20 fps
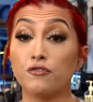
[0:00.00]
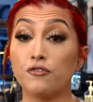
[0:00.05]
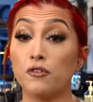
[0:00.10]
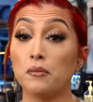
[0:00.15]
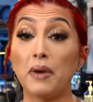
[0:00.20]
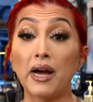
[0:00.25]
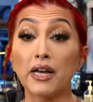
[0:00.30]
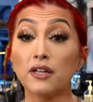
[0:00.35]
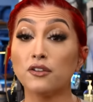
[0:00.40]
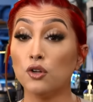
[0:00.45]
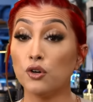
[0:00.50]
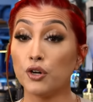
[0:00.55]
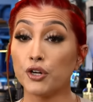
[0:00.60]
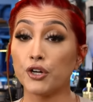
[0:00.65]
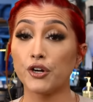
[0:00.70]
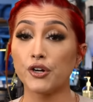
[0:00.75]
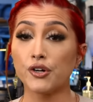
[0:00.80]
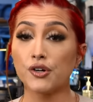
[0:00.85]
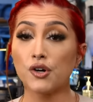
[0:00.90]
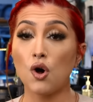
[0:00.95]
from my
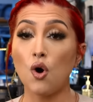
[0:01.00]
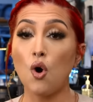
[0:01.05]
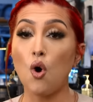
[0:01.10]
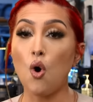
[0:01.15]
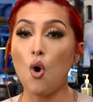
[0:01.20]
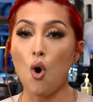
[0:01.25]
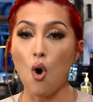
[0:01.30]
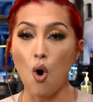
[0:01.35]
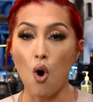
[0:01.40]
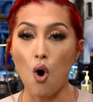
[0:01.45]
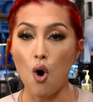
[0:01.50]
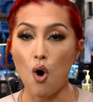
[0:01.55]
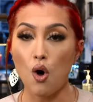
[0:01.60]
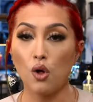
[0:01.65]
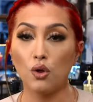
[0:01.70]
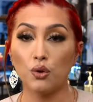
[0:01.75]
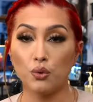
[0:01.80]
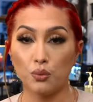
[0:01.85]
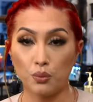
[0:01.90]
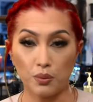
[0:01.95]
lawyer
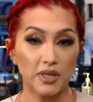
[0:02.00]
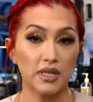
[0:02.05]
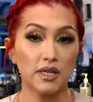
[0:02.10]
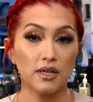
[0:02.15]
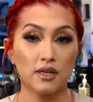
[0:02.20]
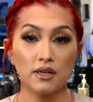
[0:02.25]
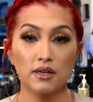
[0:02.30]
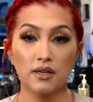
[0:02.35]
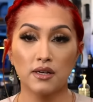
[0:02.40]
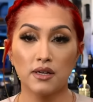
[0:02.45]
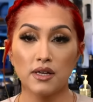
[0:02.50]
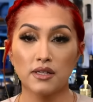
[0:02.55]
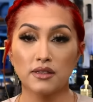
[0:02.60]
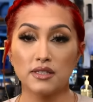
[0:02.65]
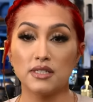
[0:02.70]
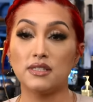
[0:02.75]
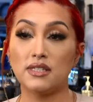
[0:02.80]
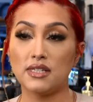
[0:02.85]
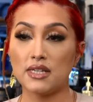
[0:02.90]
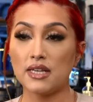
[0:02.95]
all week.
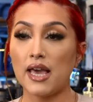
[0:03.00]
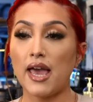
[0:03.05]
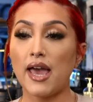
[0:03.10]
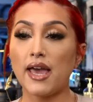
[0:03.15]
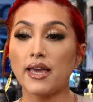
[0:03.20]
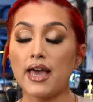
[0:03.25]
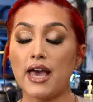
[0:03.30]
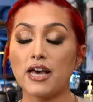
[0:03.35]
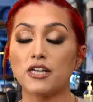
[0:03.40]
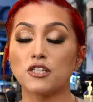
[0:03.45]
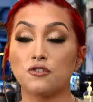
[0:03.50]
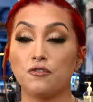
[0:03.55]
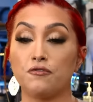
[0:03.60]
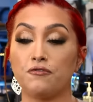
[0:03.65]
The DA has